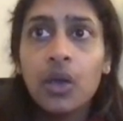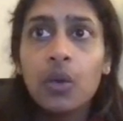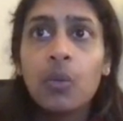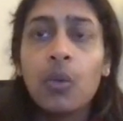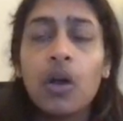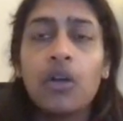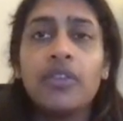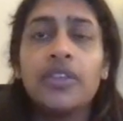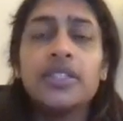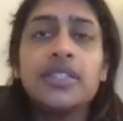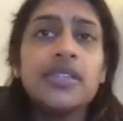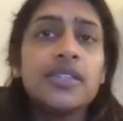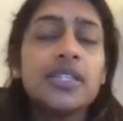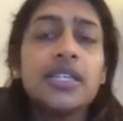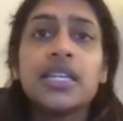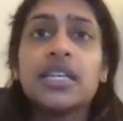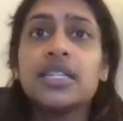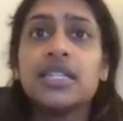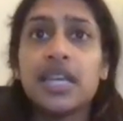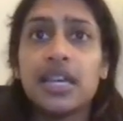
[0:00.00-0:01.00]
Well, this is a
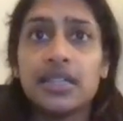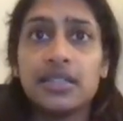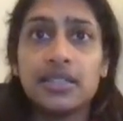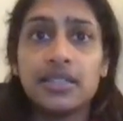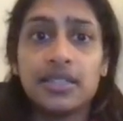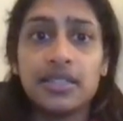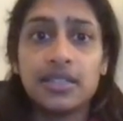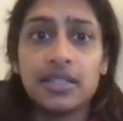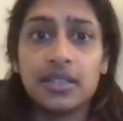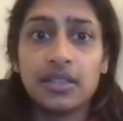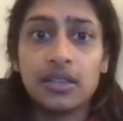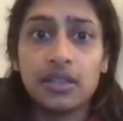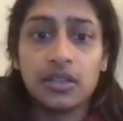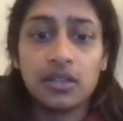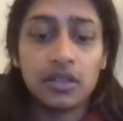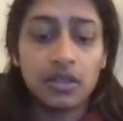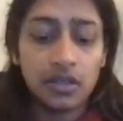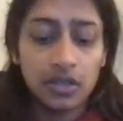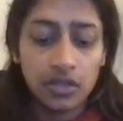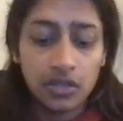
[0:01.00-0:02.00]
condensed
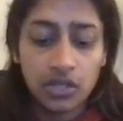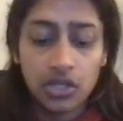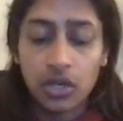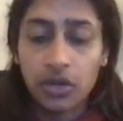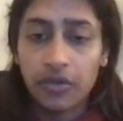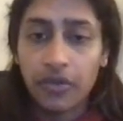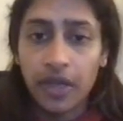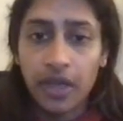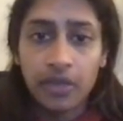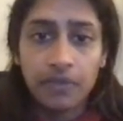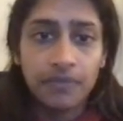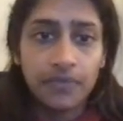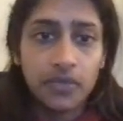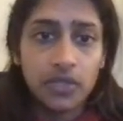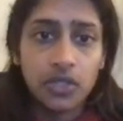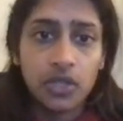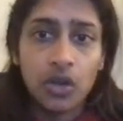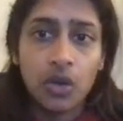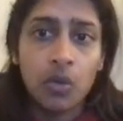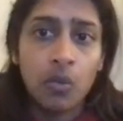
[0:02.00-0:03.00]
survey.
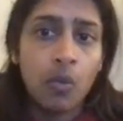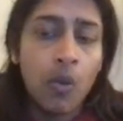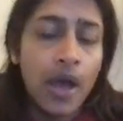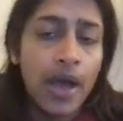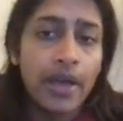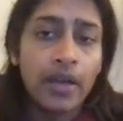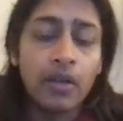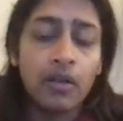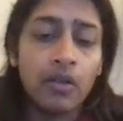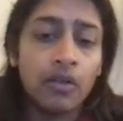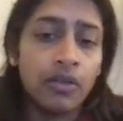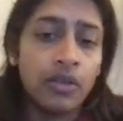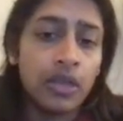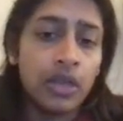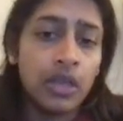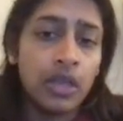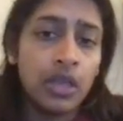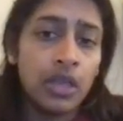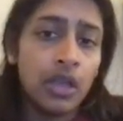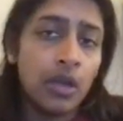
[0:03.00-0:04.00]
So while
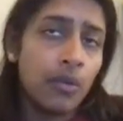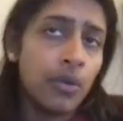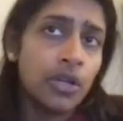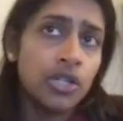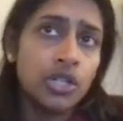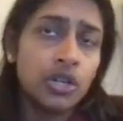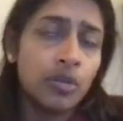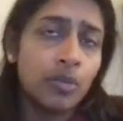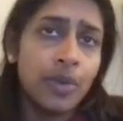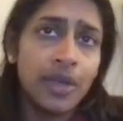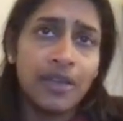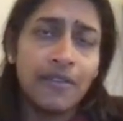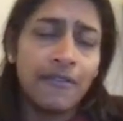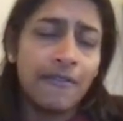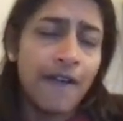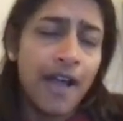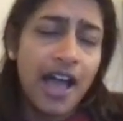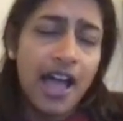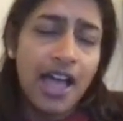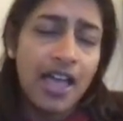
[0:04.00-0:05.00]
the original Big
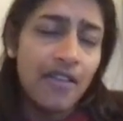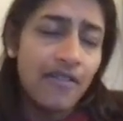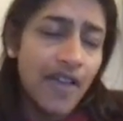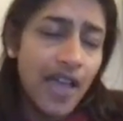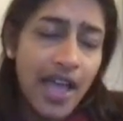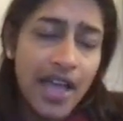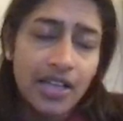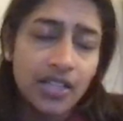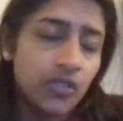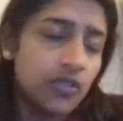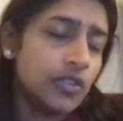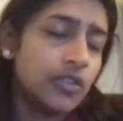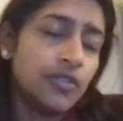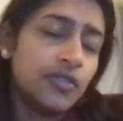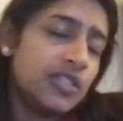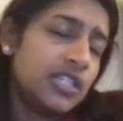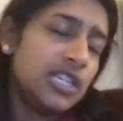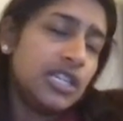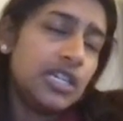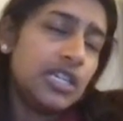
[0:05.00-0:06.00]
Five has
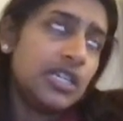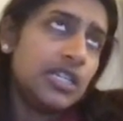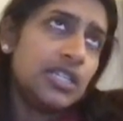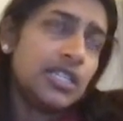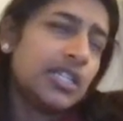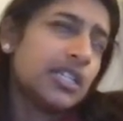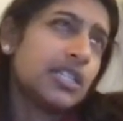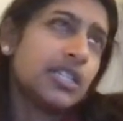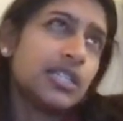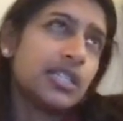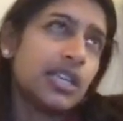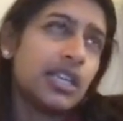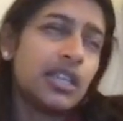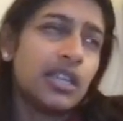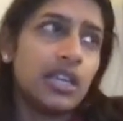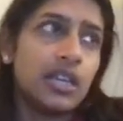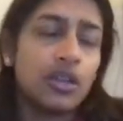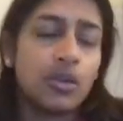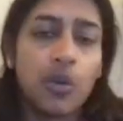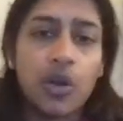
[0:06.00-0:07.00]
56, I
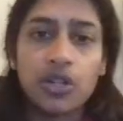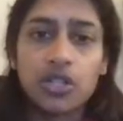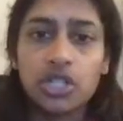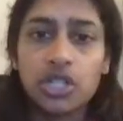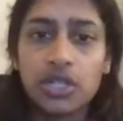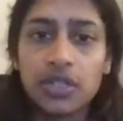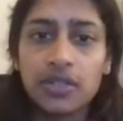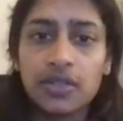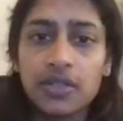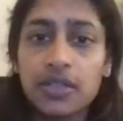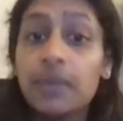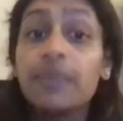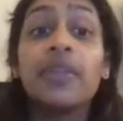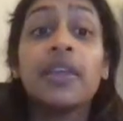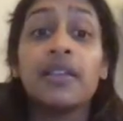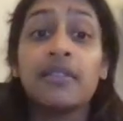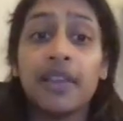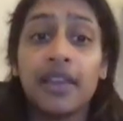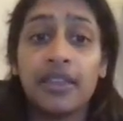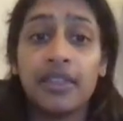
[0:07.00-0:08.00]
think, questions,
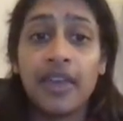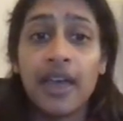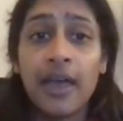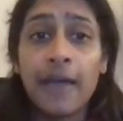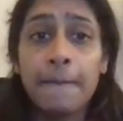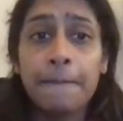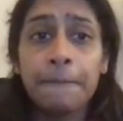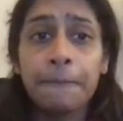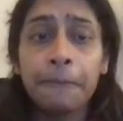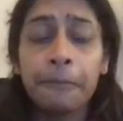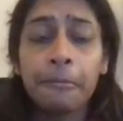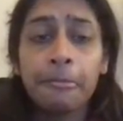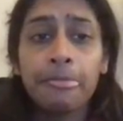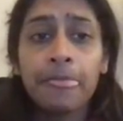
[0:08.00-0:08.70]
something like that,